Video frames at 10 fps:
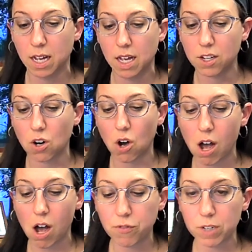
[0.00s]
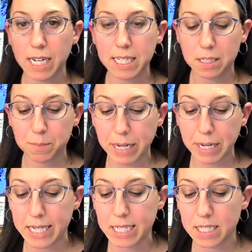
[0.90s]
They're offering and
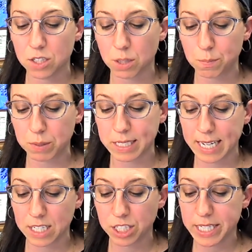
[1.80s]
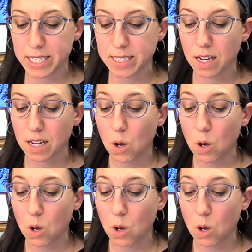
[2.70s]
debating interpretations